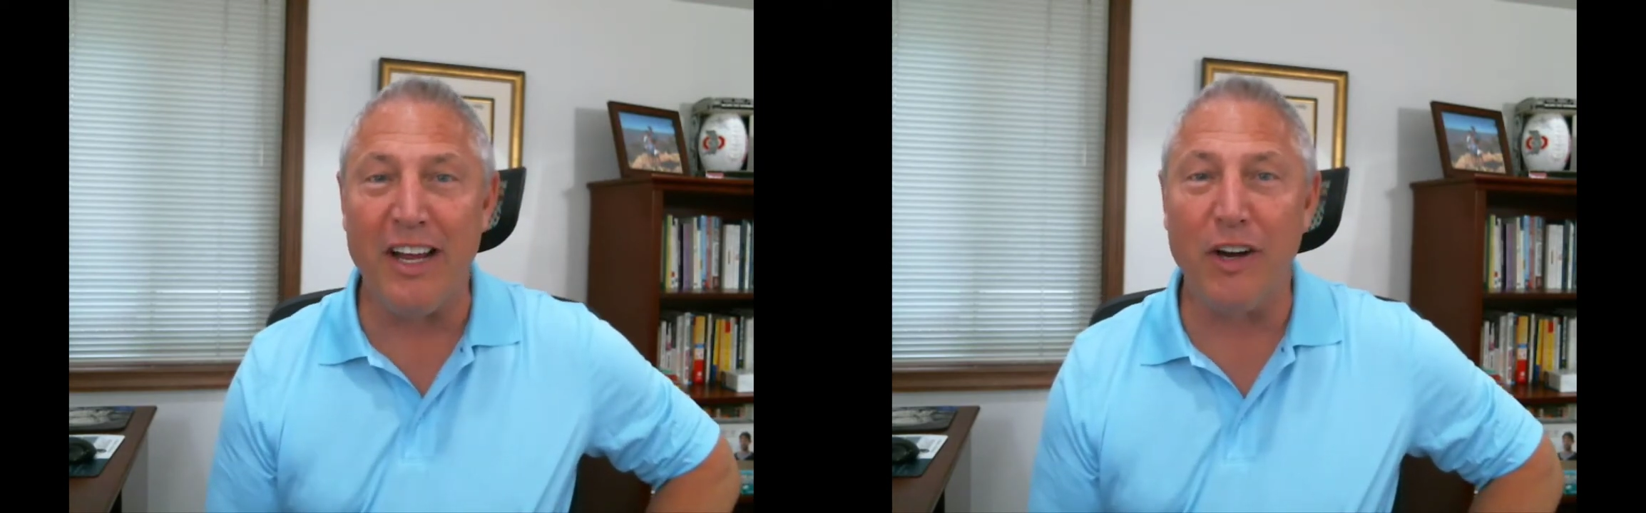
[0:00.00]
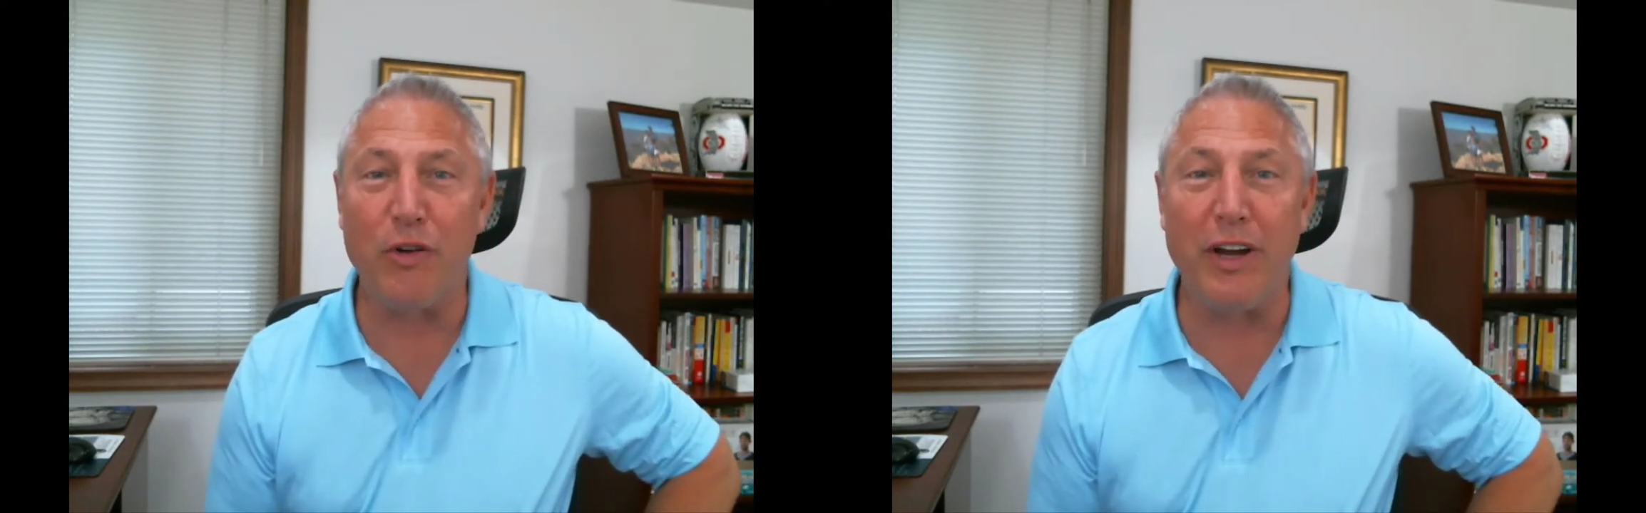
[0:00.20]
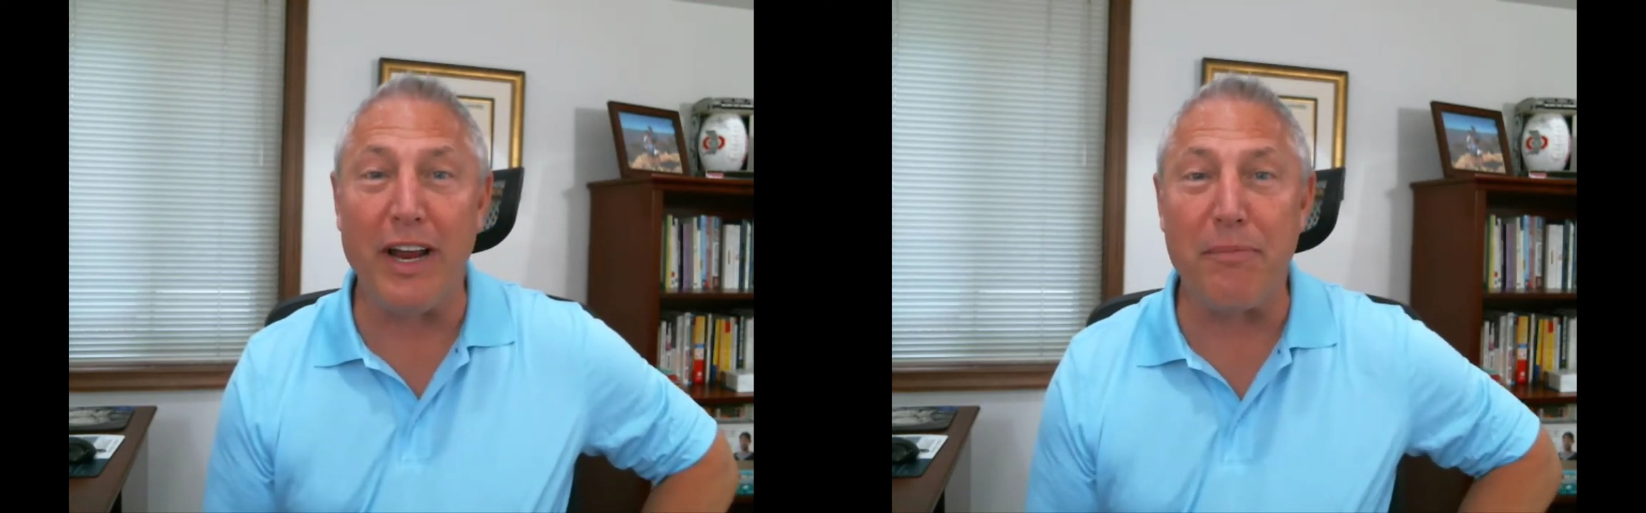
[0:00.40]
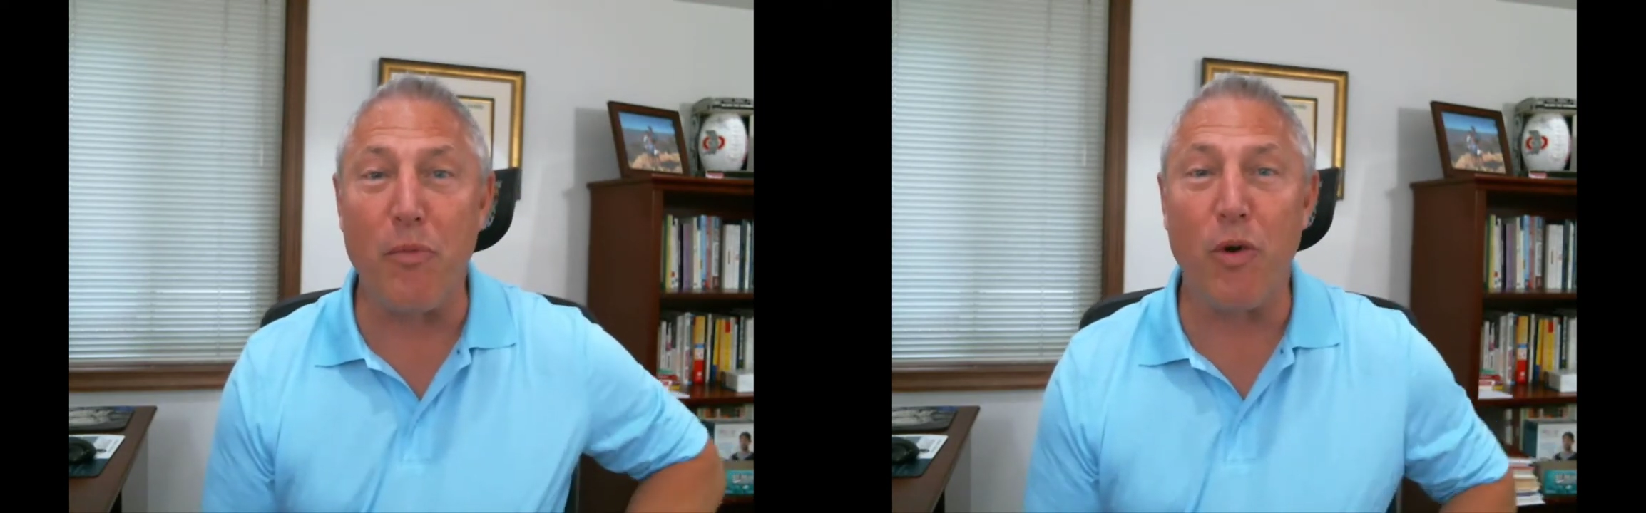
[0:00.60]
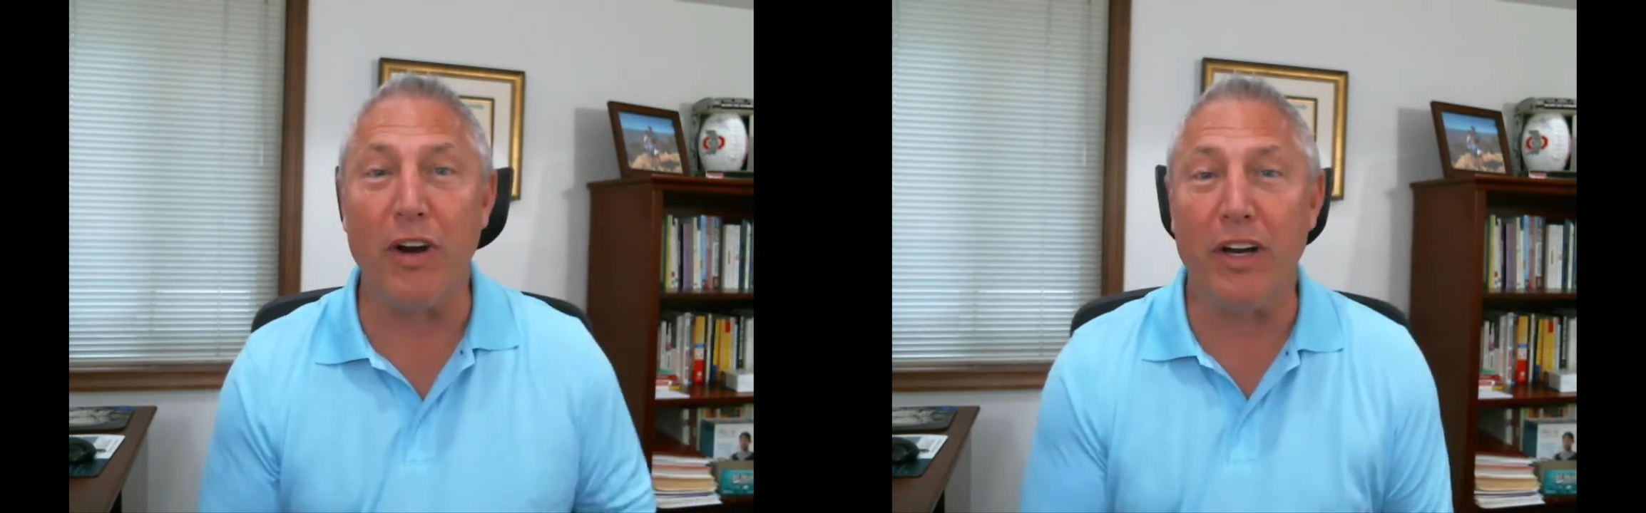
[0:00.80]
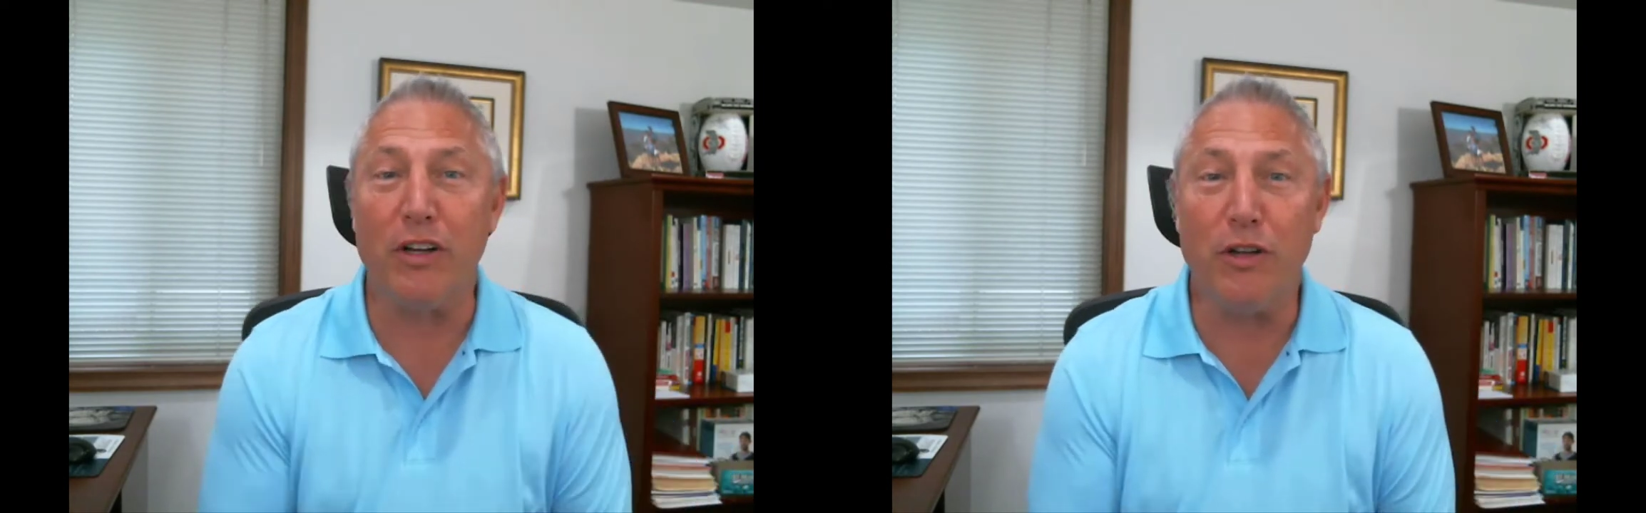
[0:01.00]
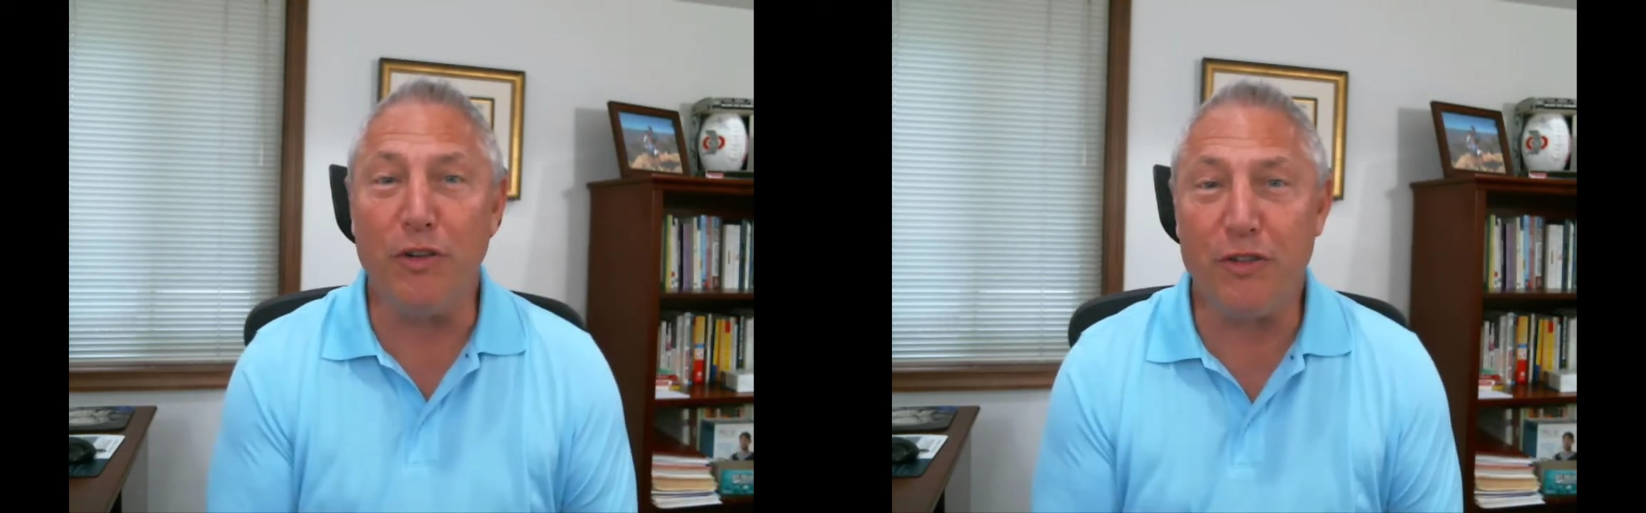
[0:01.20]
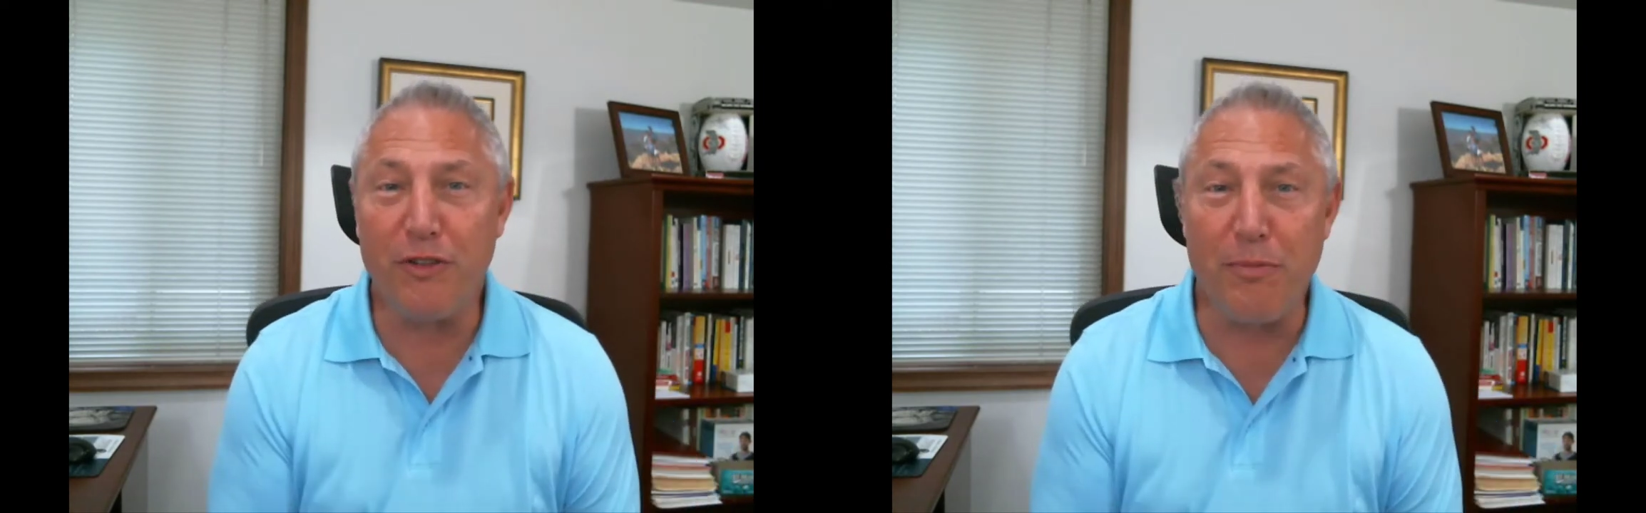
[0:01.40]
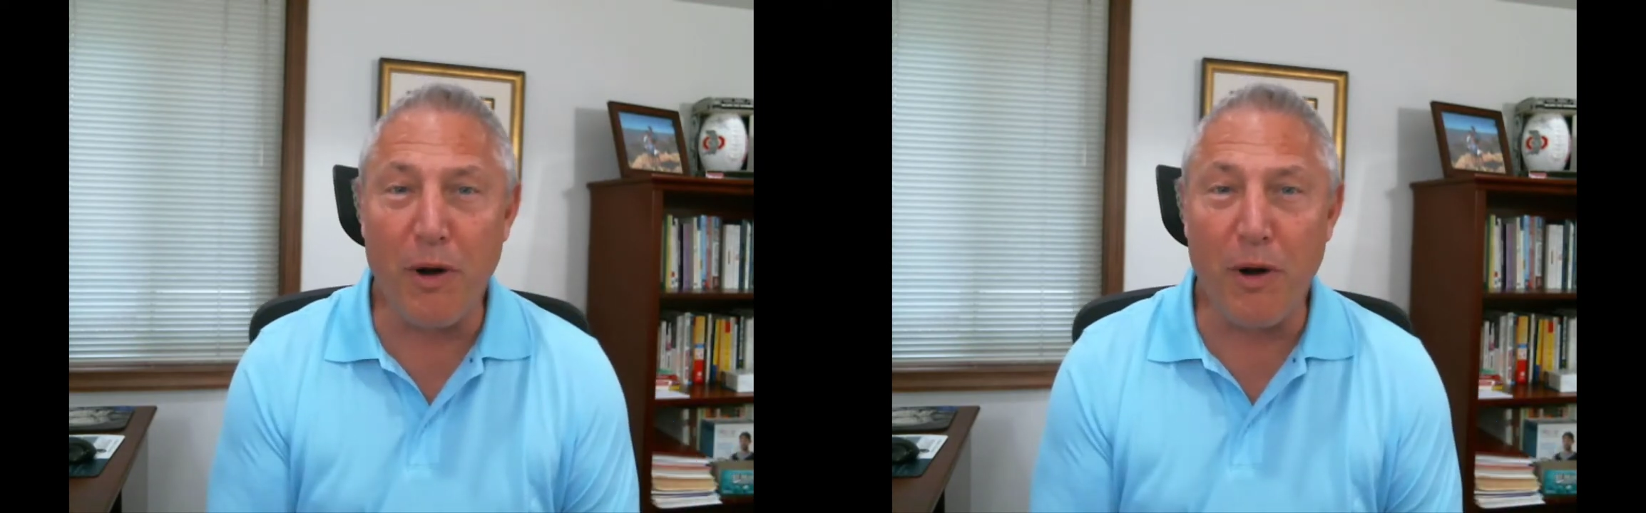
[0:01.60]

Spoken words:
create more inclusive,